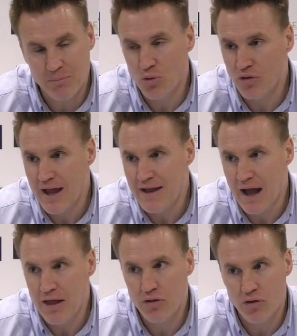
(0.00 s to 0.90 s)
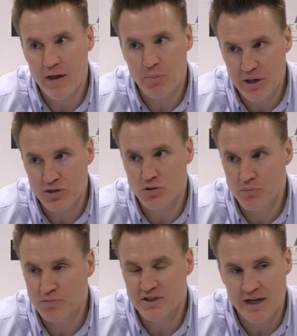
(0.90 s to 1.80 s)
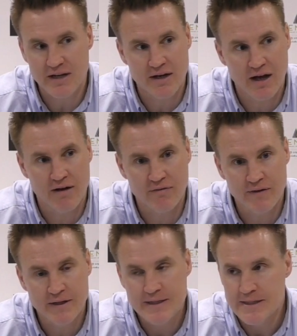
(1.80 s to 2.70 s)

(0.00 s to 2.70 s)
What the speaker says: but I thought they picked up the second half.